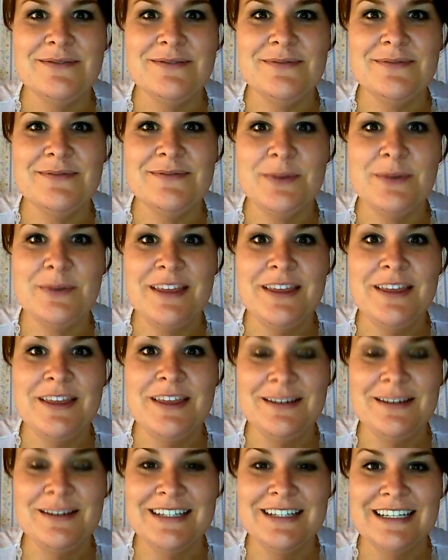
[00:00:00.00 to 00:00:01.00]
the one thing I
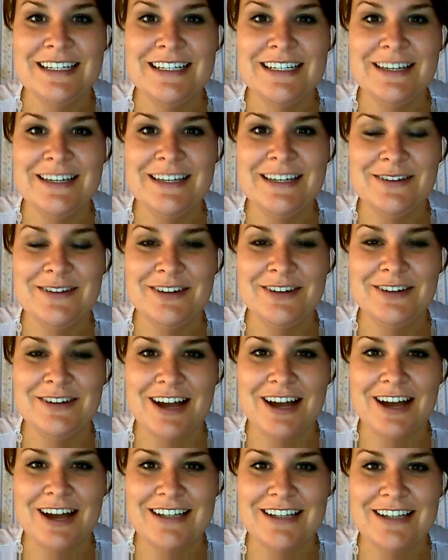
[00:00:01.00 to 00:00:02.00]
was going to tell you I
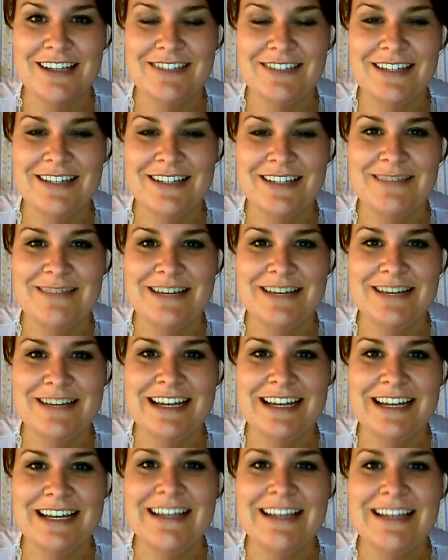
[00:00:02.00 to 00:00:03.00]
forgot, I should have said at the
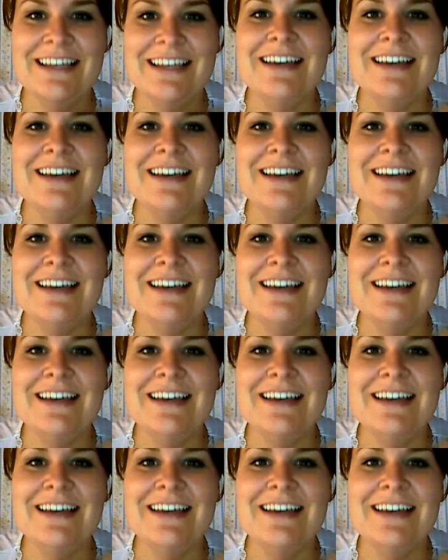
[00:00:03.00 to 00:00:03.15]
beginning.